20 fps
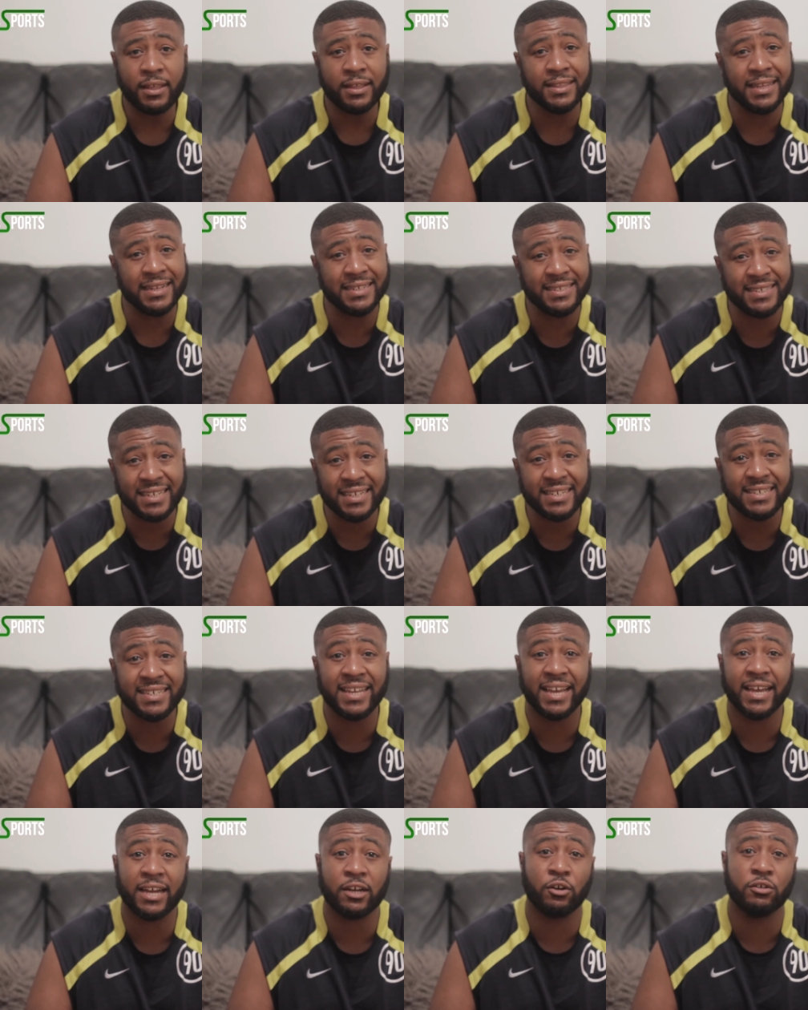They did
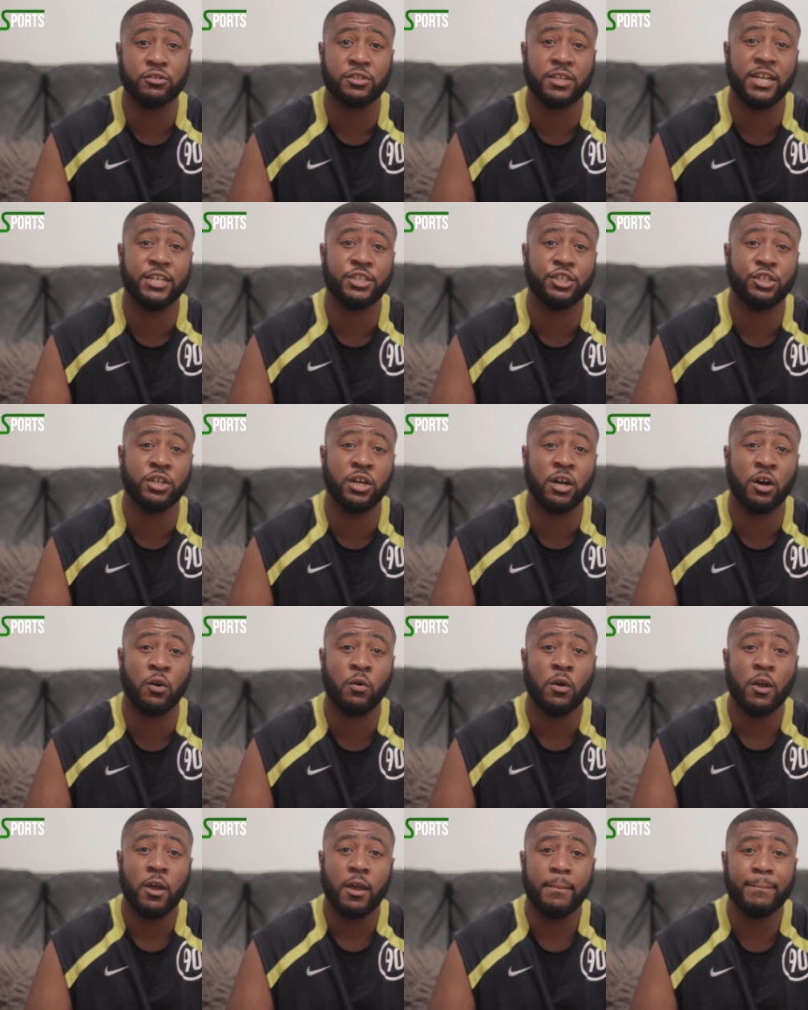get a consolation
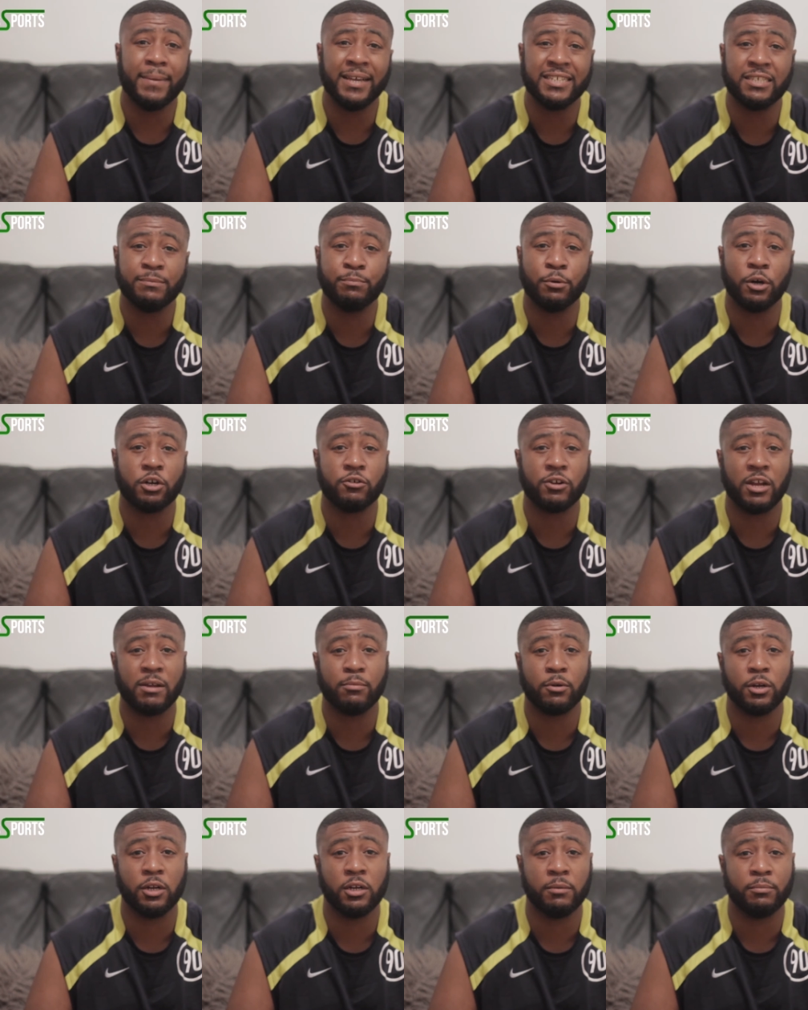goal. Messi put a great
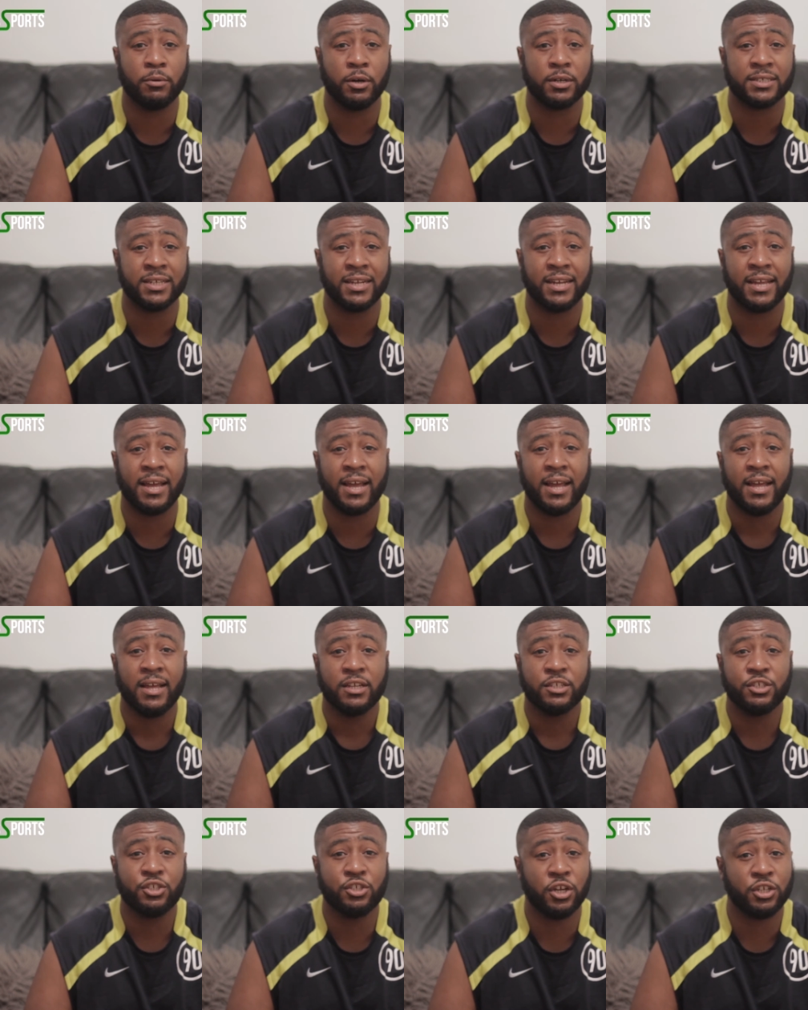ball in the box and
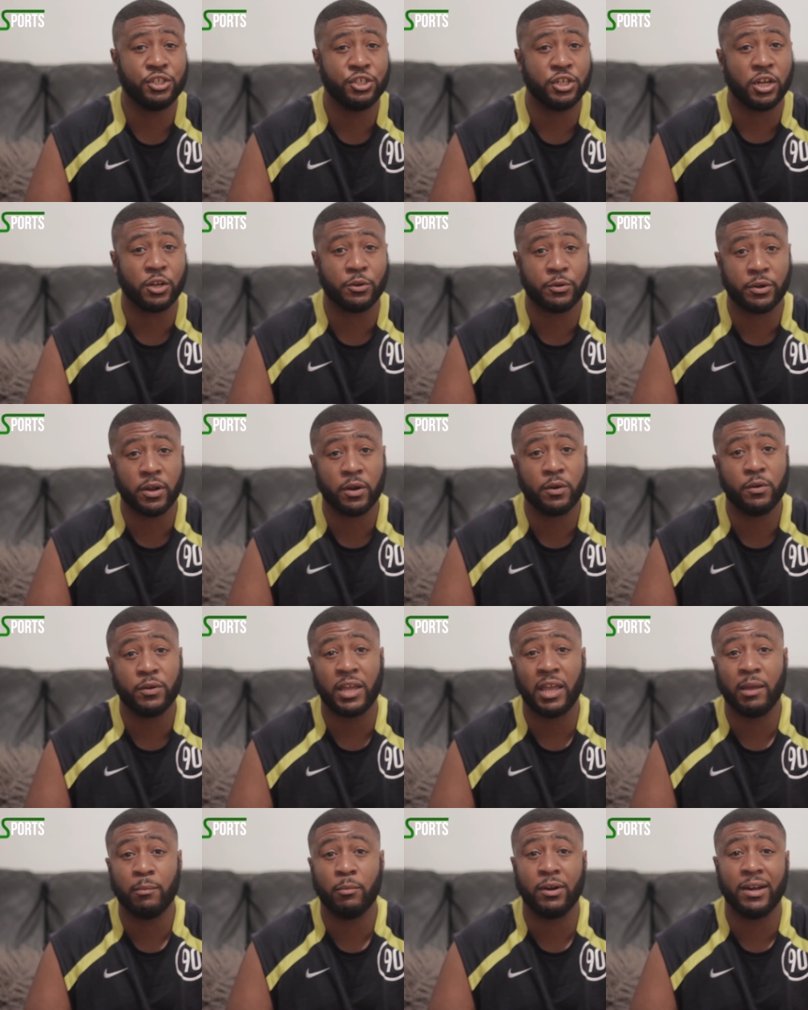Sergio Aguero
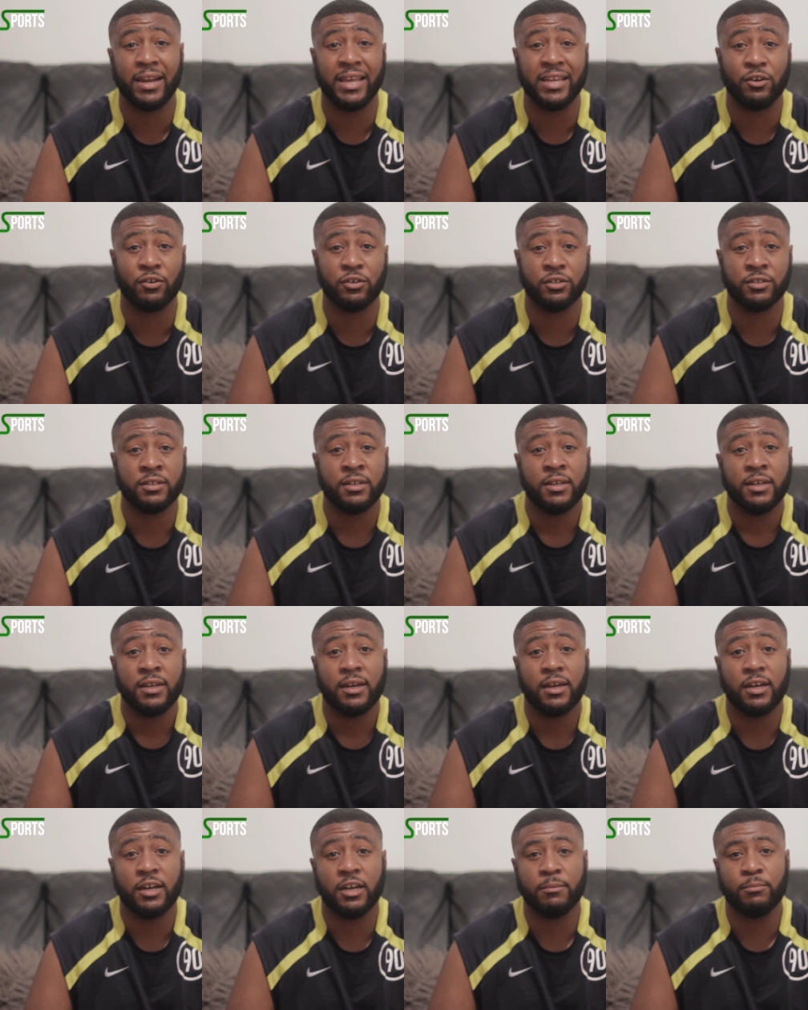came on late on,
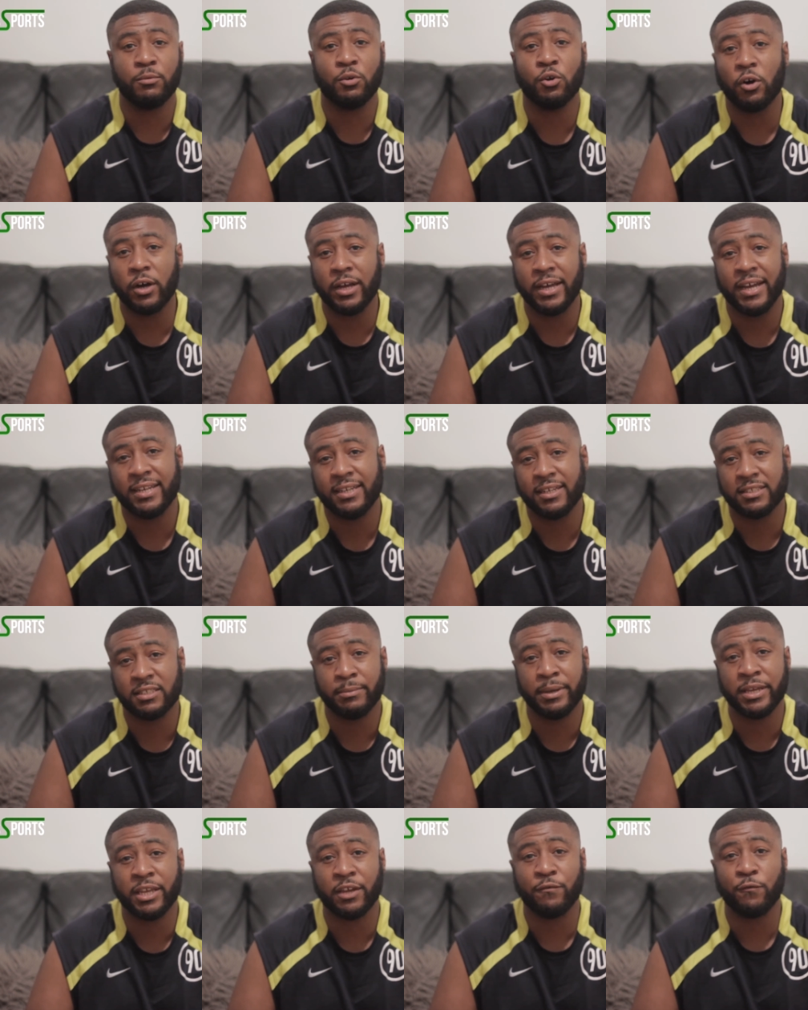um, got a header to
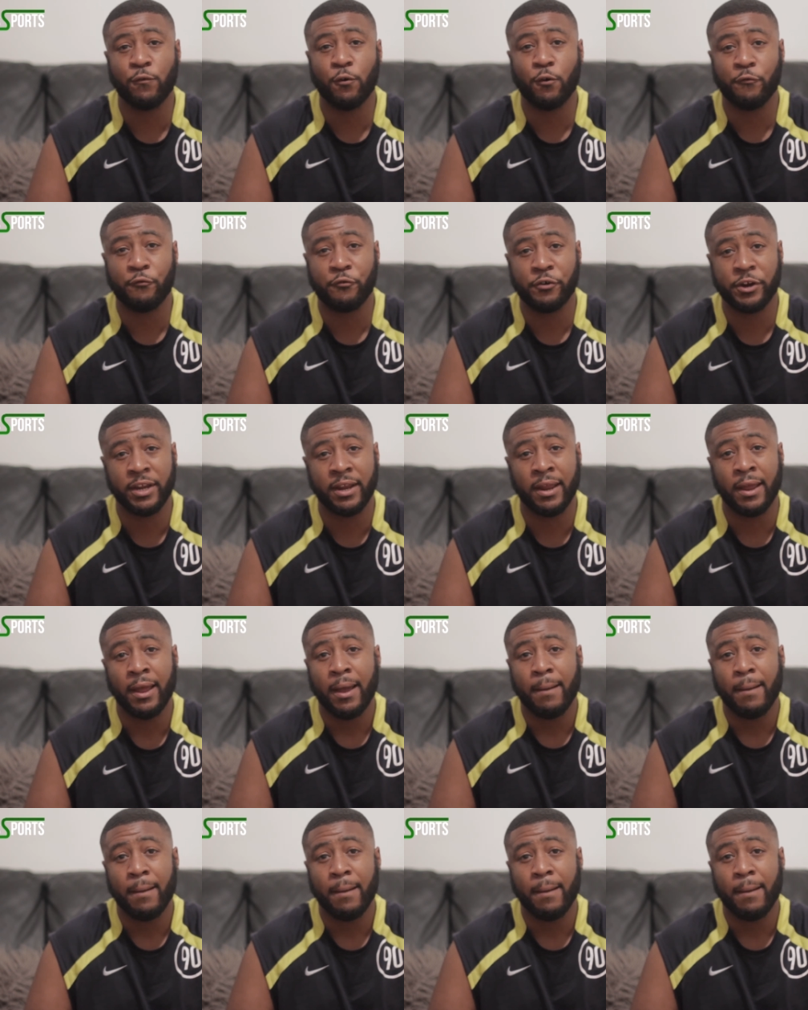make it 4-3.